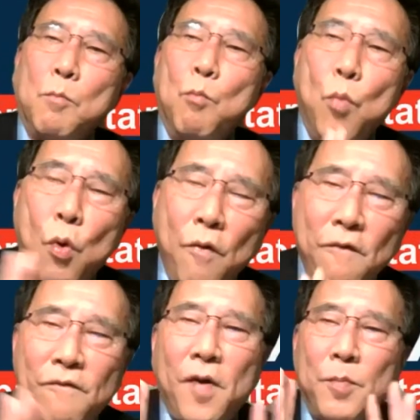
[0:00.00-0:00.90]

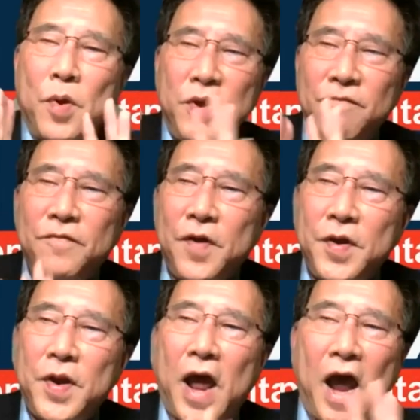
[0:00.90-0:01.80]
move from a
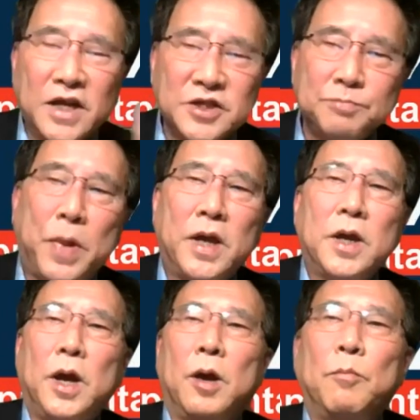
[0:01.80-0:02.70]
different aspect
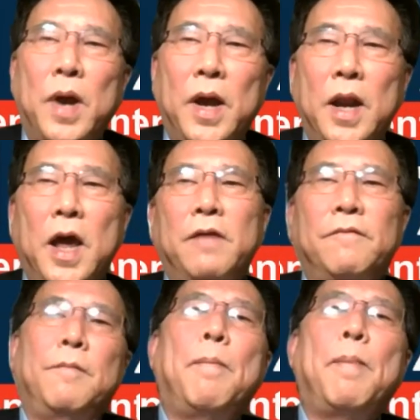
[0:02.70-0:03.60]
of my life.